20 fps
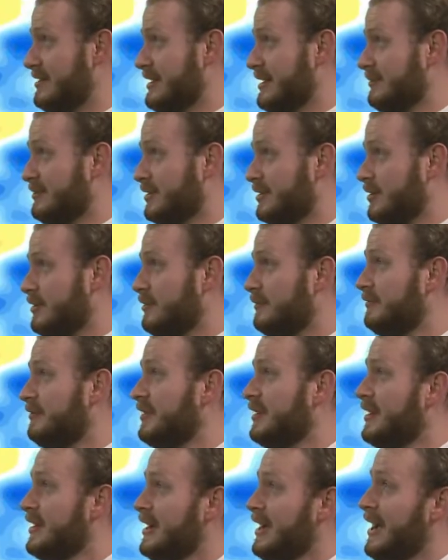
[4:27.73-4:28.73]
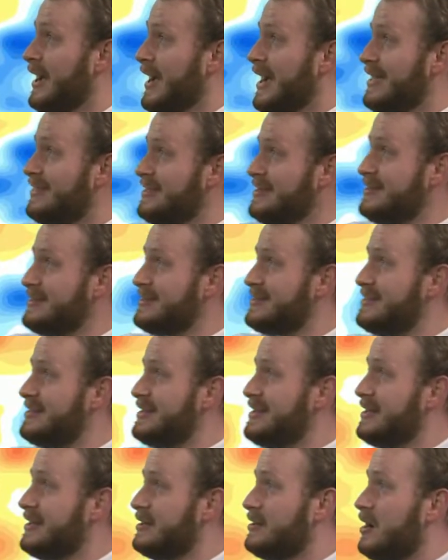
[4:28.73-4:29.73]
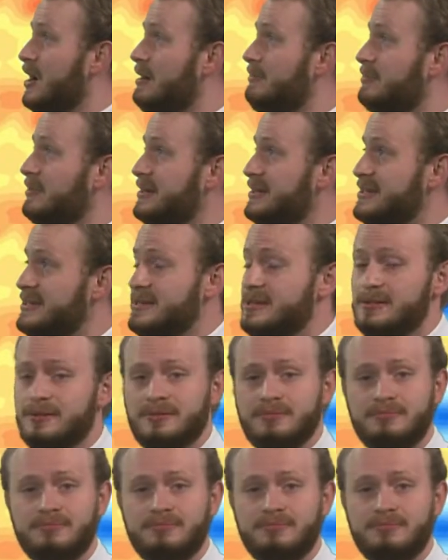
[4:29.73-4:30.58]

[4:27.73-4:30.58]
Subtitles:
out in the Gulf. And this is the anomalies,